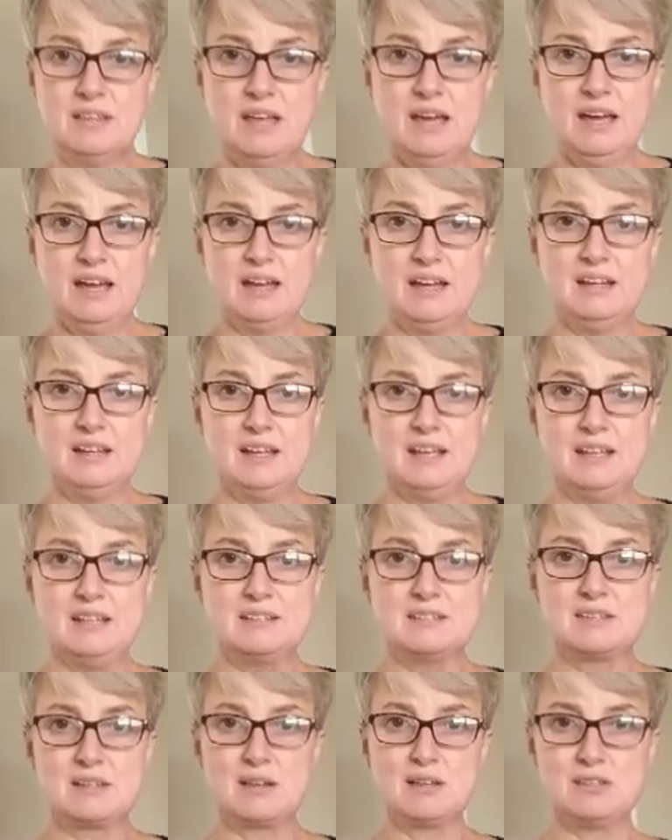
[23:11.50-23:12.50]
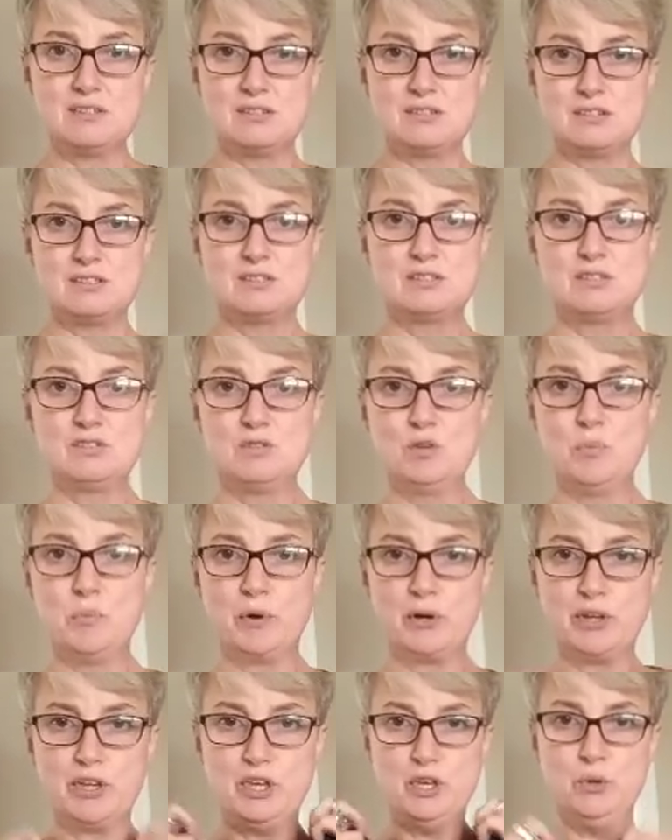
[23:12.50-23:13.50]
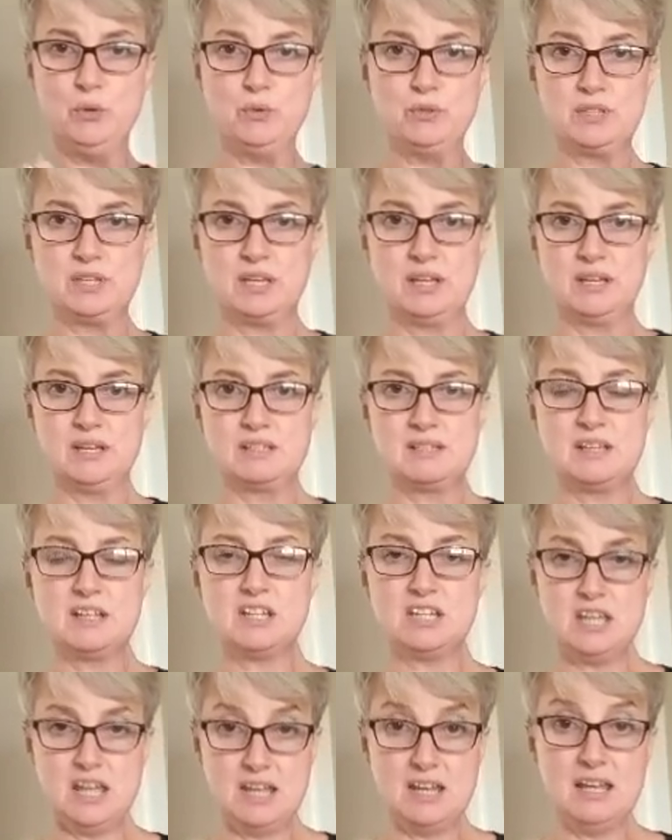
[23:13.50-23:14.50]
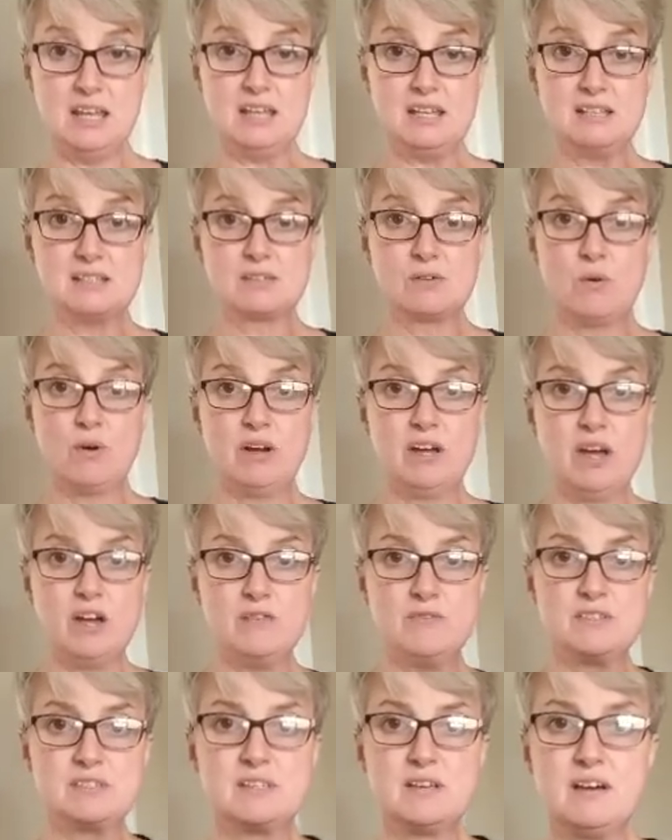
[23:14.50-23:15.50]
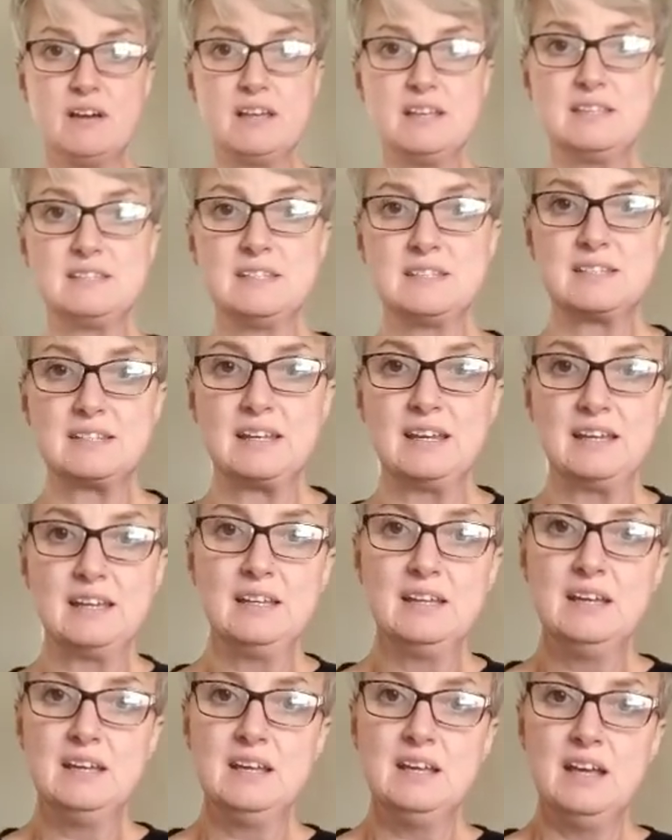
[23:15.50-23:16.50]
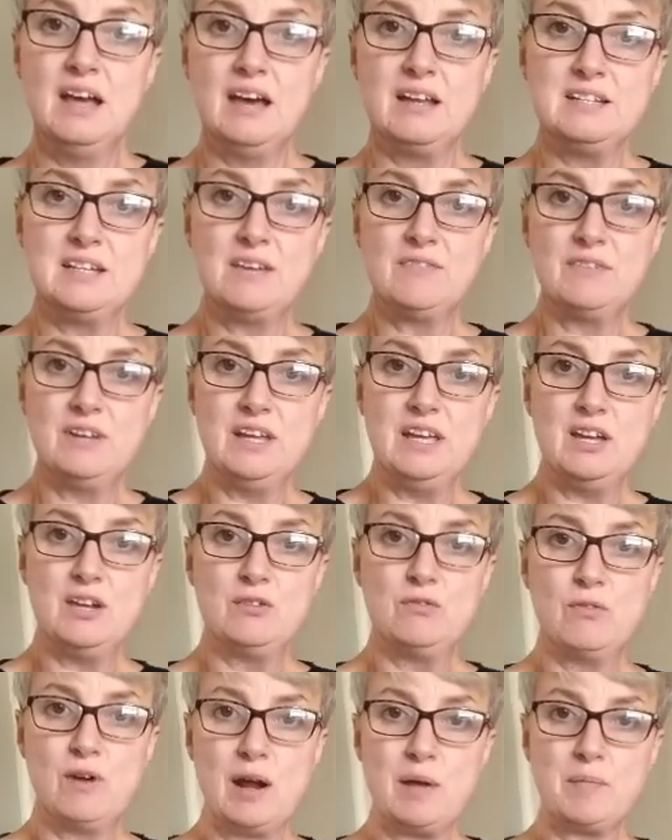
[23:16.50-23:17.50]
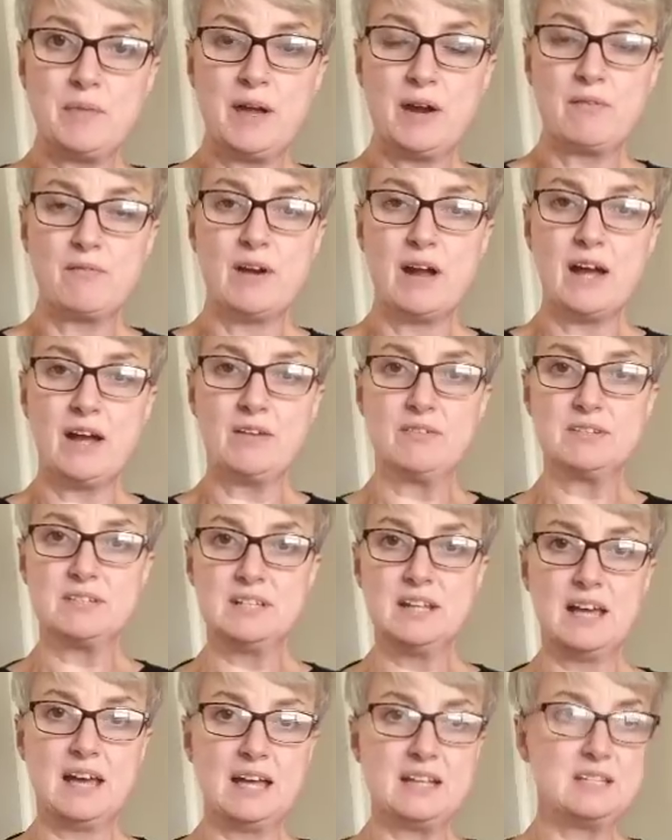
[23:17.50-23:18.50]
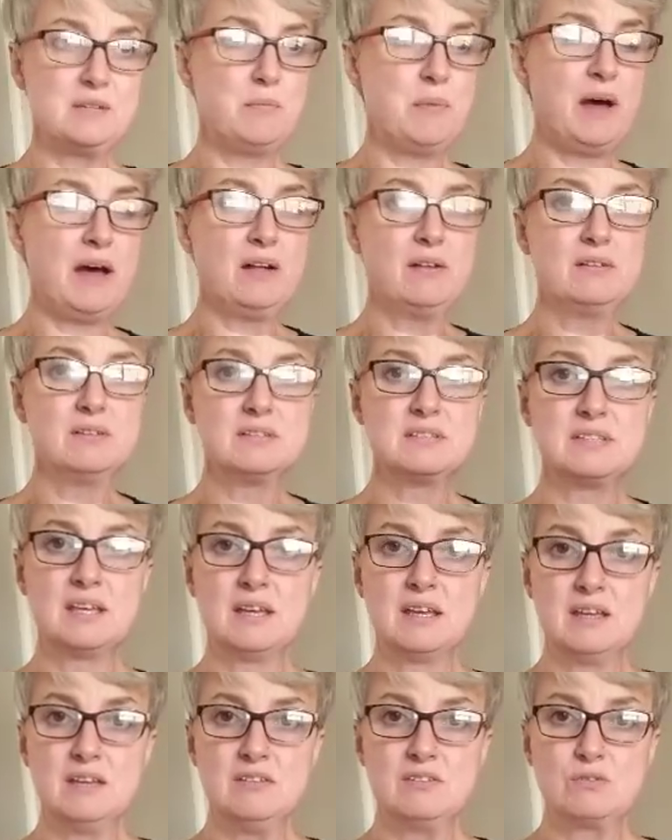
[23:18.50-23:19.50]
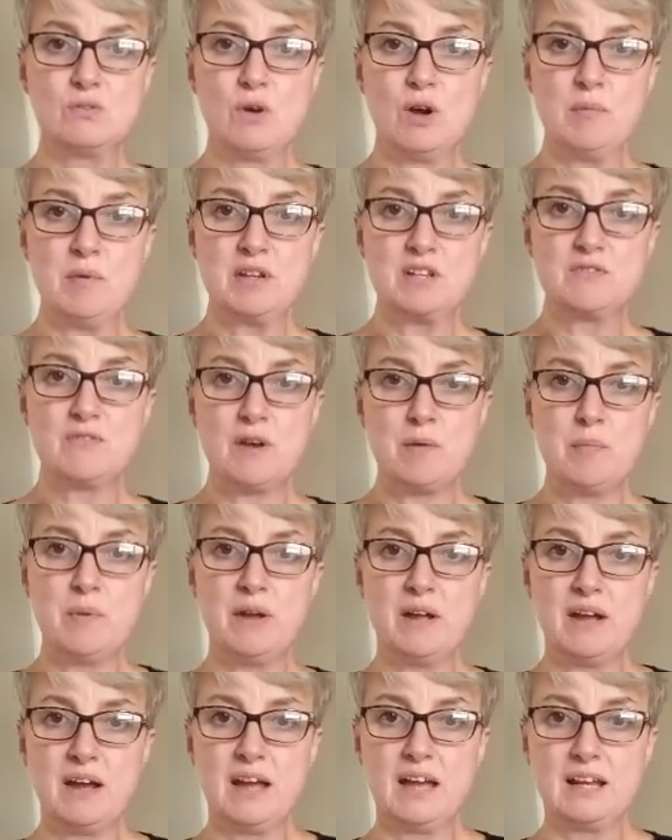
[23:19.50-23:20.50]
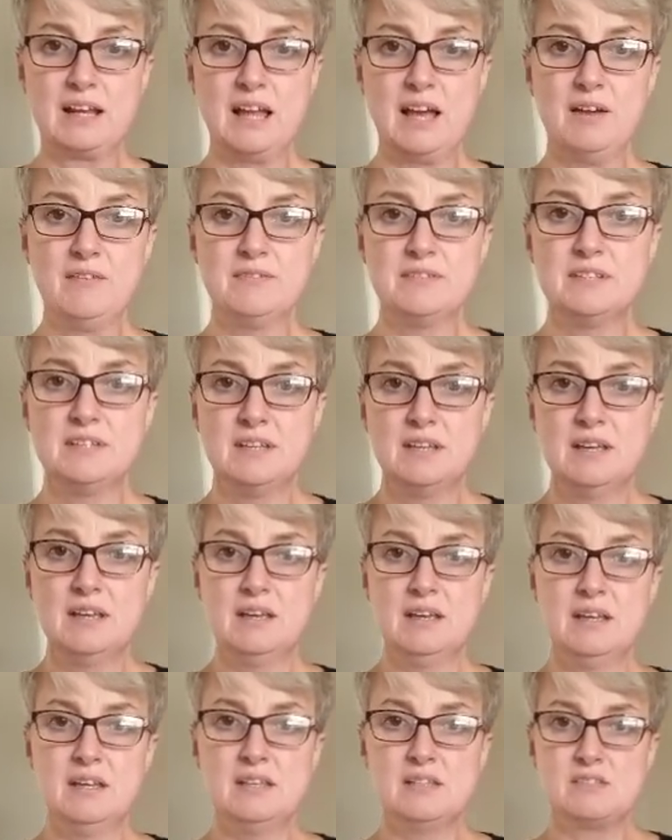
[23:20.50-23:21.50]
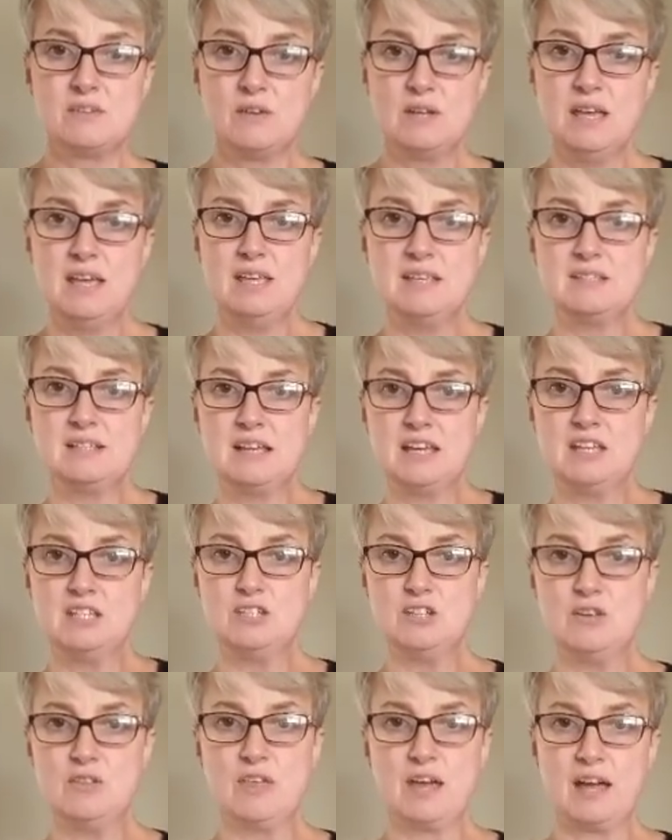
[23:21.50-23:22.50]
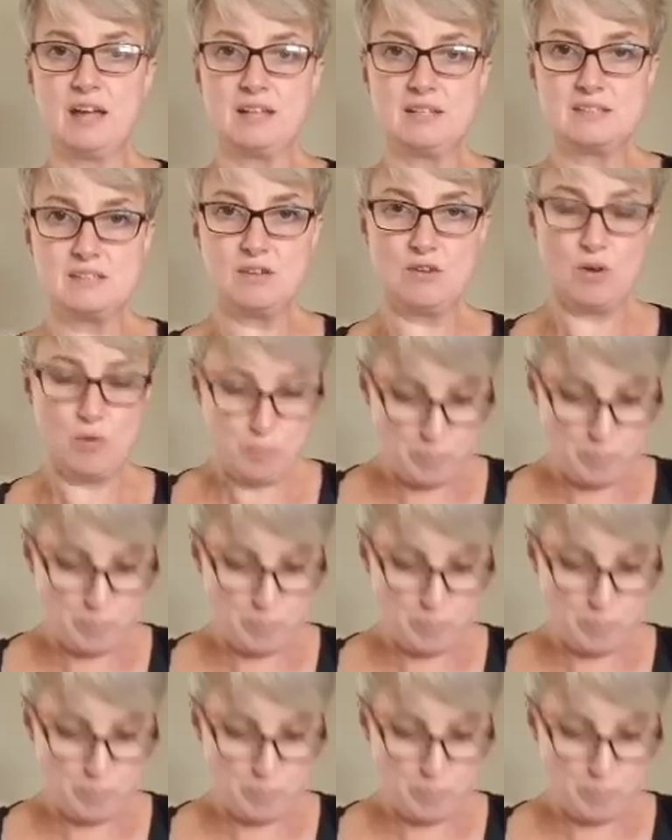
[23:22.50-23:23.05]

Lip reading: that is super cute. It is quite oversized, isn't it? I definitely could wrap that round and add a belt. You saw how much fabric I had left, so I easily could do that. So you've